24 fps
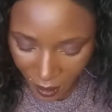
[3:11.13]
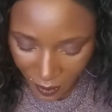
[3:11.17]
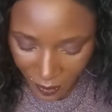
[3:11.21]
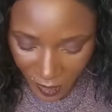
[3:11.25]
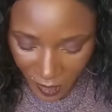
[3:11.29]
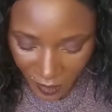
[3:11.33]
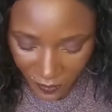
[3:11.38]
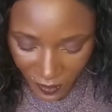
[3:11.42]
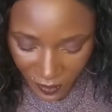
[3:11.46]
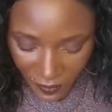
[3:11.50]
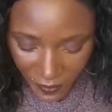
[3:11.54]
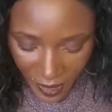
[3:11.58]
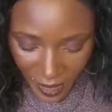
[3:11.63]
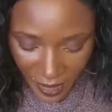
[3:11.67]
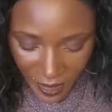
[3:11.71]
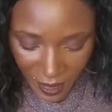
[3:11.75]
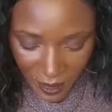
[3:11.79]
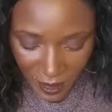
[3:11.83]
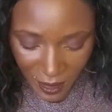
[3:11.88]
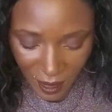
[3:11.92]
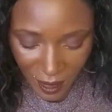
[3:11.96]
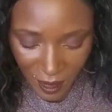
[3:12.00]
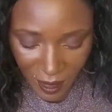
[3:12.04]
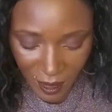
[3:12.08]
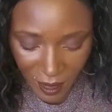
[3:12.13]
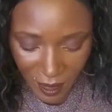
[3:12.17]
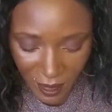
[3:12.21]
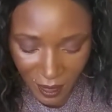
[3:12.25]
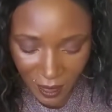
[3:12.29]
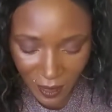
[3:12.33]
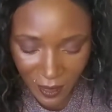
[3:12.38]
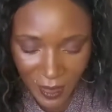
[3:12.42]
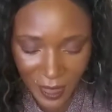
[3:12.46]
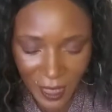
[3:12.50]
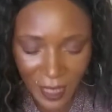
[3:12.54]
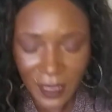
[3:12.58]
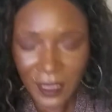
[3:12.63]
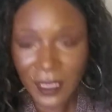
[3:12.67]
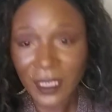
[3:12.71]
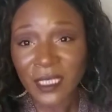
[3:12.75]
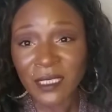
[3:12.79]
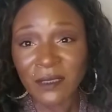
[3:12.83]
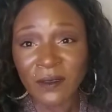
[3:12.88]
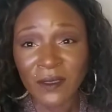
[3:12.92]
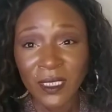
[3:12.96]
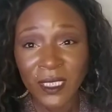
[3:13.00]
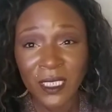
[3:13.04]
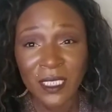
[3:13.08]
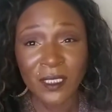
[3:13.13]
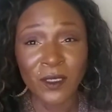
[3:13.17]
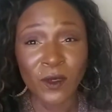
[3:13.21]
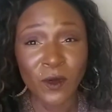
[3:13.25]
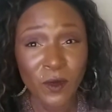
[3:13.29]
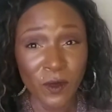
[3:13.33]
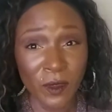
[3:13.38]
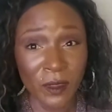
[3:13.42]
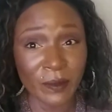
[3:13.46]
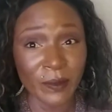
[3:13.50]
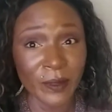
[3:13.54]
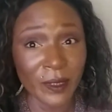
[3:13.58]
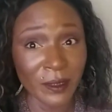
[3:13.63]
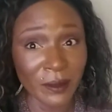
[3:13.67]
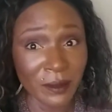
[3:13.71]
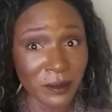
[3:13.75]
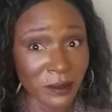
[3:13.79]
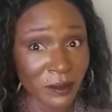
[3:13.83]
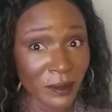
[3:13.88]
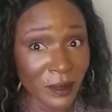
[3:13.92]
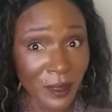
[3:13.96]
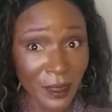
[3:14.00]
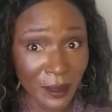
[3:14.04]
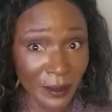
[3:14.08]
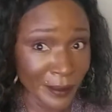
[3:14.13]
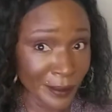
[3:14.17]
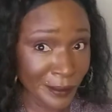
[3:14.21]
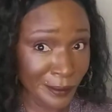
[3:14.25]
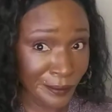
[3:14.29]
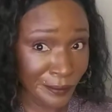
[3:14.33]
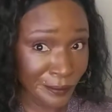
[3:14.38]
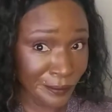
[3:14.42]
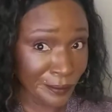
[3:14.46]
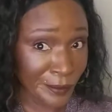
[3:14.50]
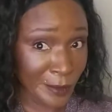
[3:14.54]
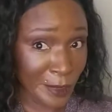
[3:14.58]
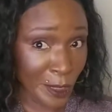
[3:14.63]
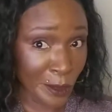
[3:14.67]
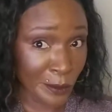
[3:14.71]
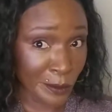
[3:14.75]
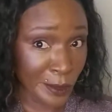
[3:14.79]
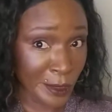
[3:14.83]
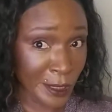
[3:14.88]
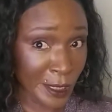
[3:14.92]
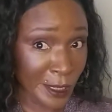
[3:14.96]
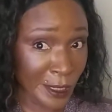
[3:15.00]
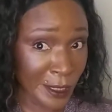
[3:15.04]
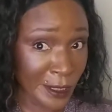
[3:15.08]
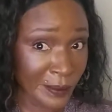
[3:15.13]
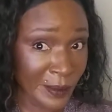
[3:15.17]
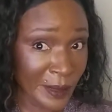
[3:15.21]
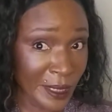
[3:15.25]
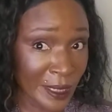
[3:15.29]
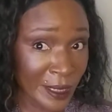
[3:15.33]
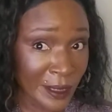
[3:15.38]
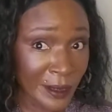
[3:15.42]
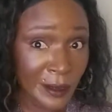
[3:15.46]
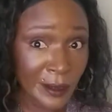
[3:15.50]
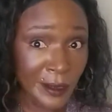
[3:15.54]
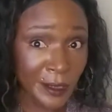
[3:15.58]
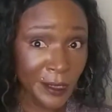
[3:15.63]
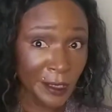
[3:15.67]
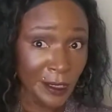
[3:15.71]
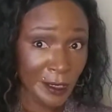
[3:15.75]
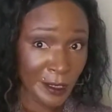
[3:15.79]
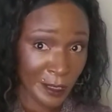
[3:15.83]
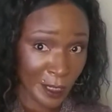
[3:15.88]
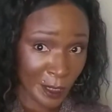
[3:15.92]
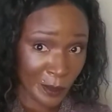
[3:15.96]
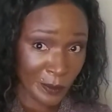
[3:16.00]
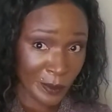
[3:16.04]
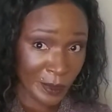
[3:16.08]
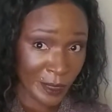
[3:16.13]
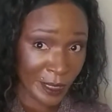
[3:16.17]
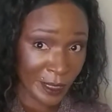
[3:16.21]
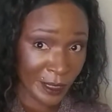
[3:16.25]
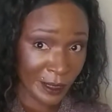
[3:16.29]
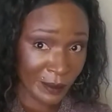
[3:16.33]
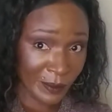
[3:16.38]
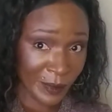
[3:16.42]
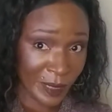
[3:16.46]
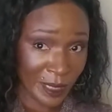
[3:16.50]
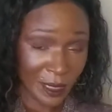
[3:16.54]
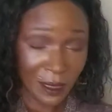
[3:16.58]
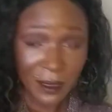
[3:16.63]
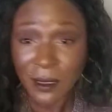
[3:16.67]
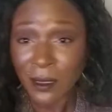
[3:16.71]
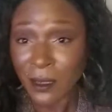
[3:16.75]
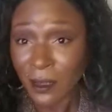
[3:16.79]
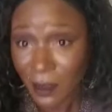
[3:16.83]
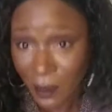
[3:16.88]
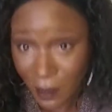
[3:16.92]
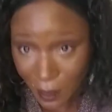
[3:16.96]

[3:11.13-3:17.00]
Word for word: Moving right along. Okay, this one look horrible. So don't judge me. Don't judge me.